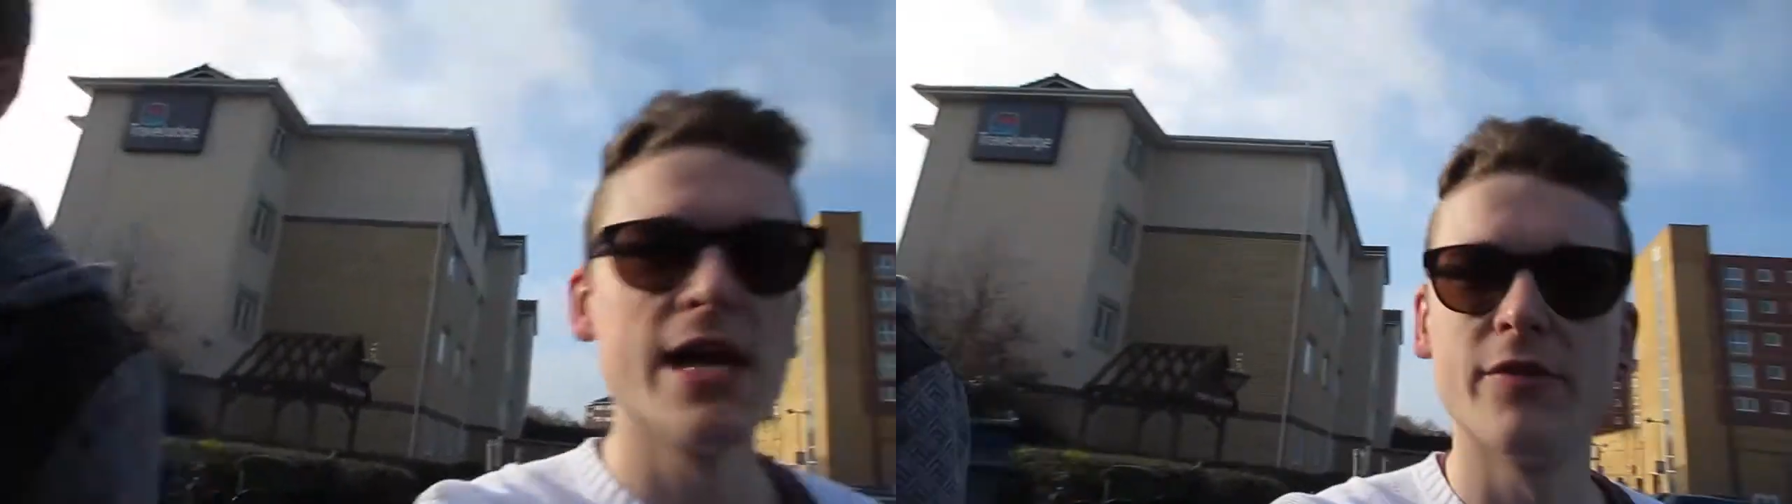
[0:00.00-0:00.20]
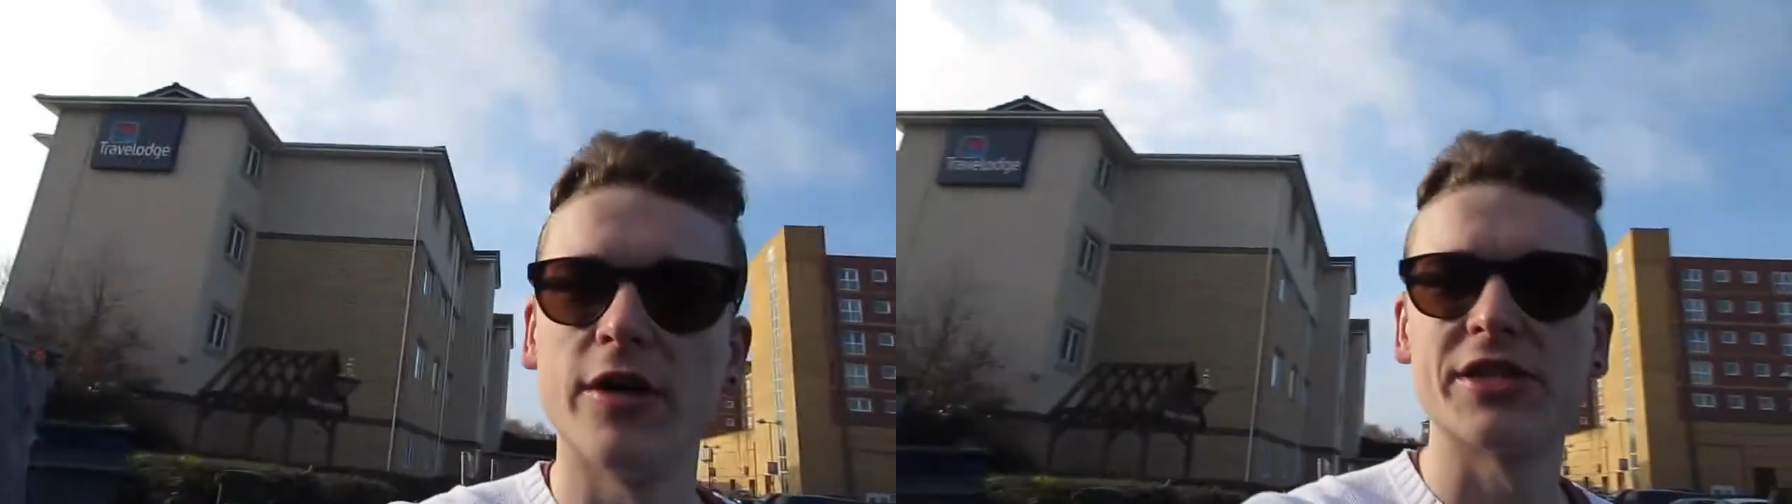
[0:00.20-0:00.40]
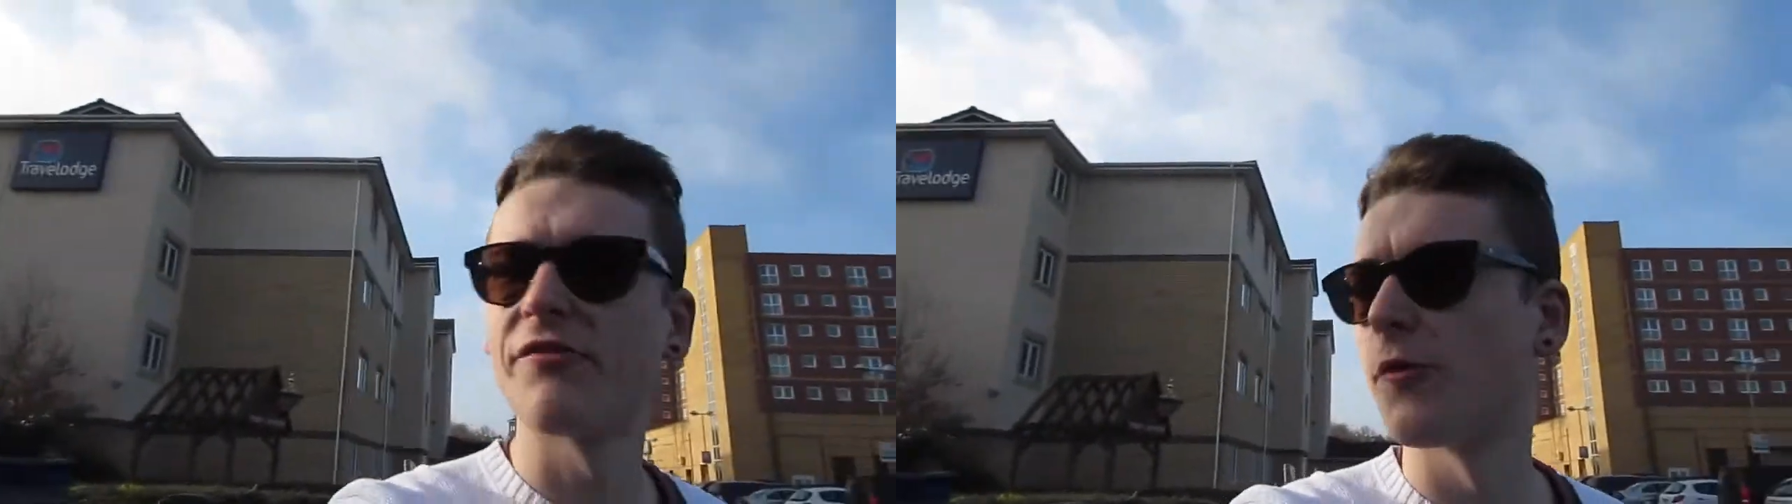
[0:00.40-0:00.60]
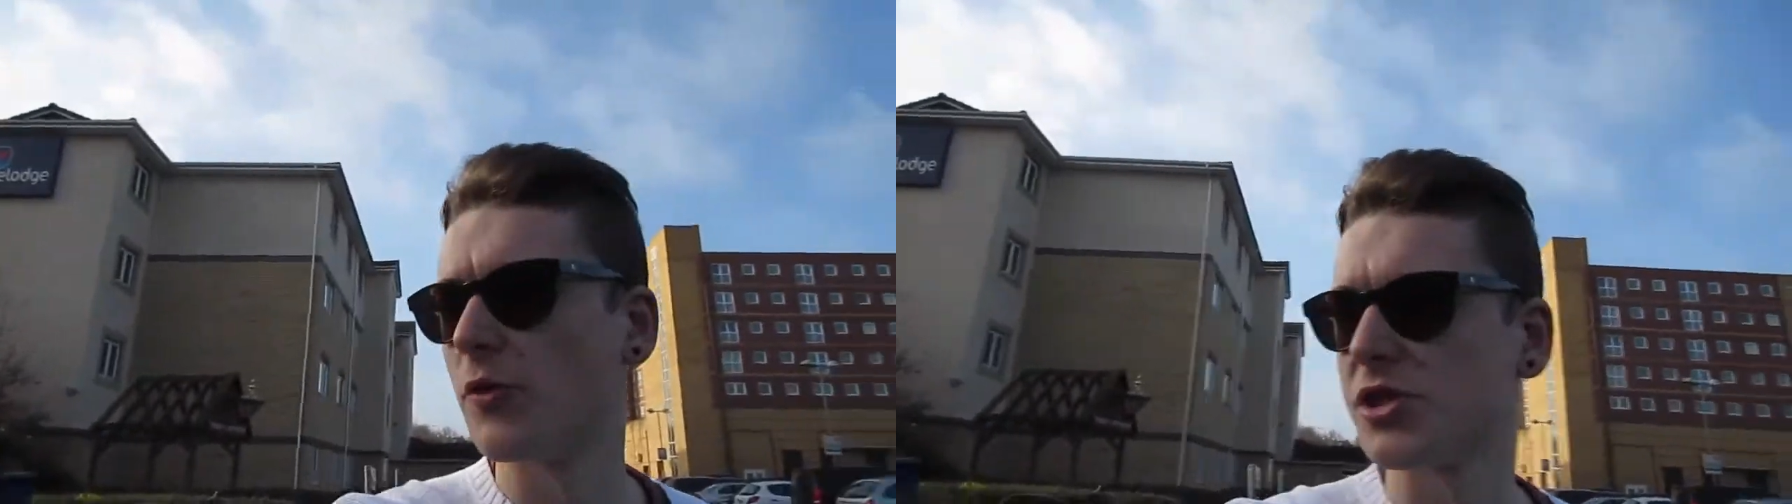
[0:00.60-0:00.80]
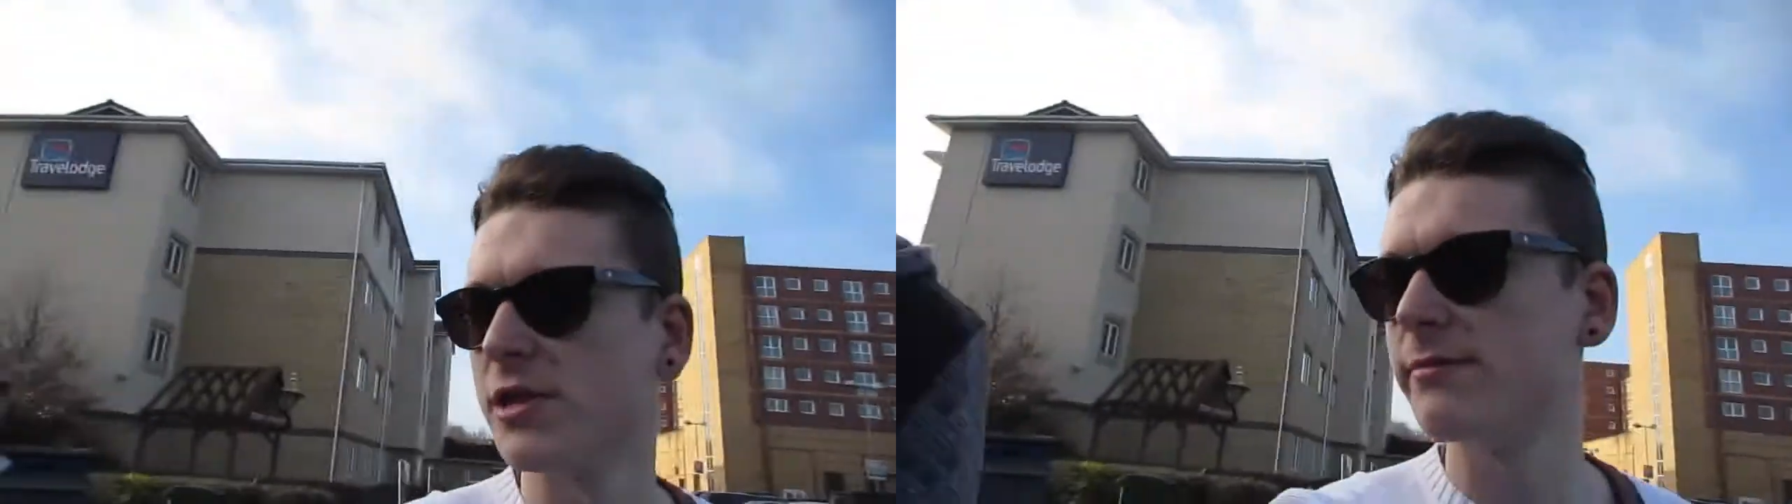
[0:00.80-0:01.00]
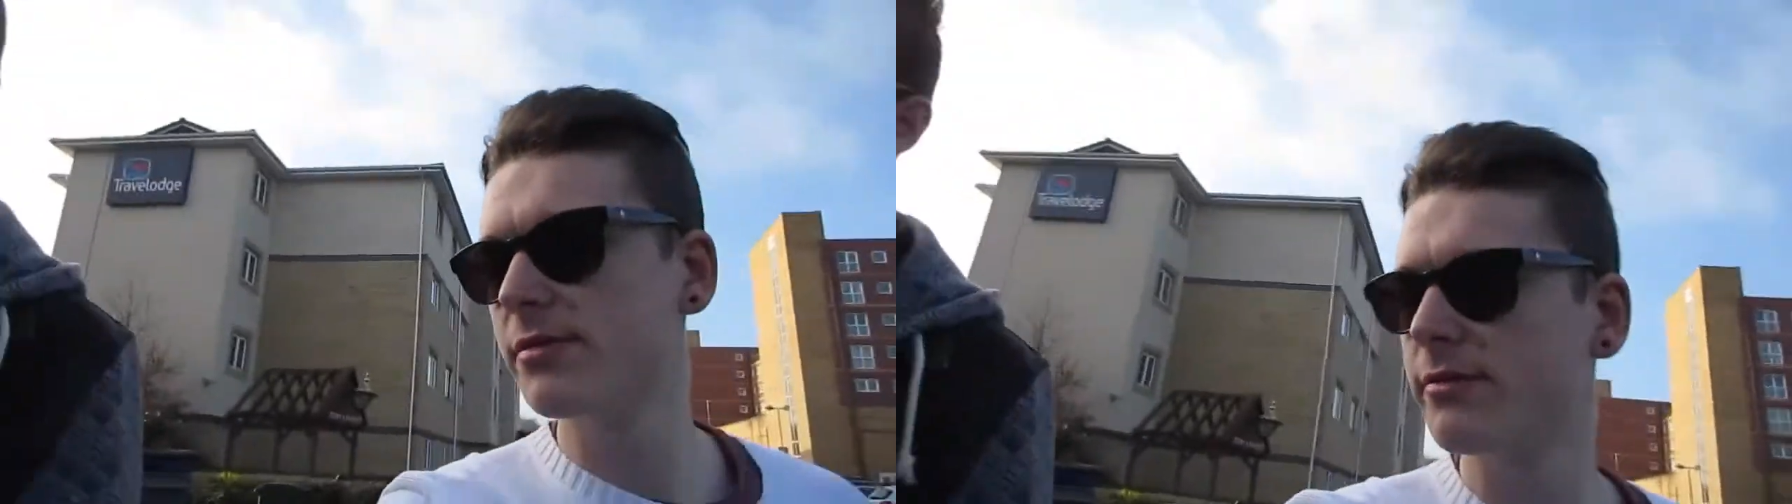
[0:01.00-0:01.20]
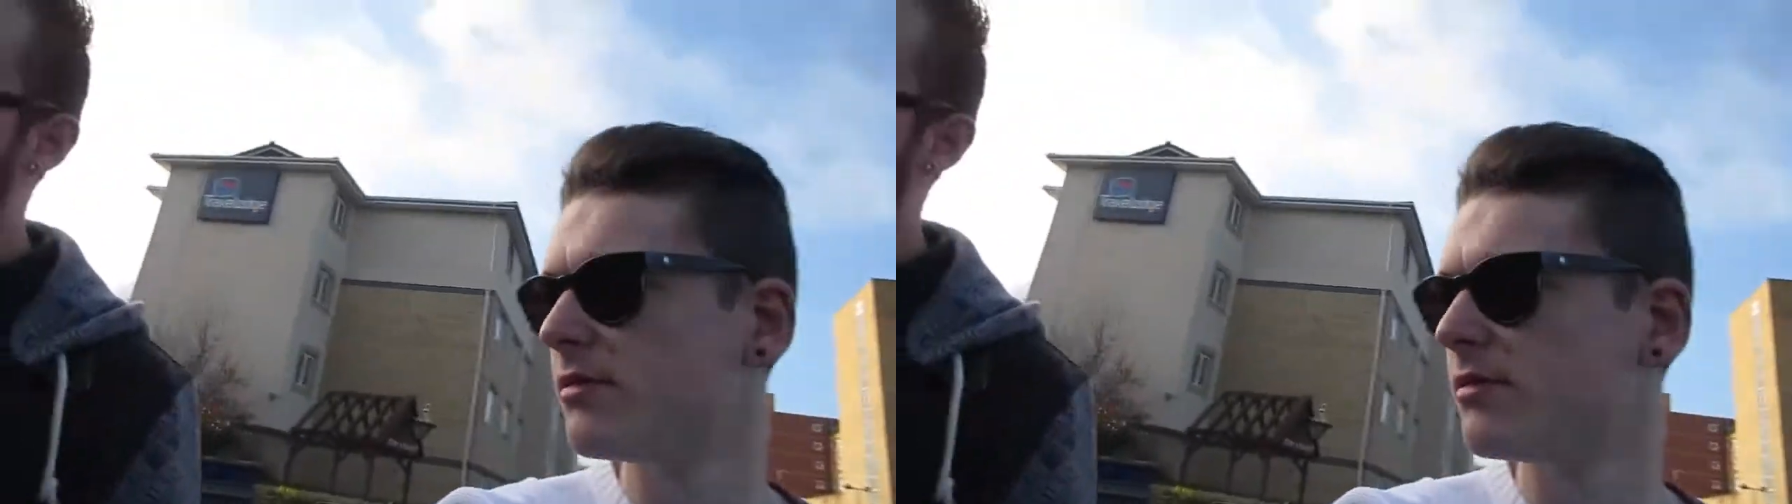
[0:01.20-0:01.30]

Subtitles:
Even though I did fall asleep.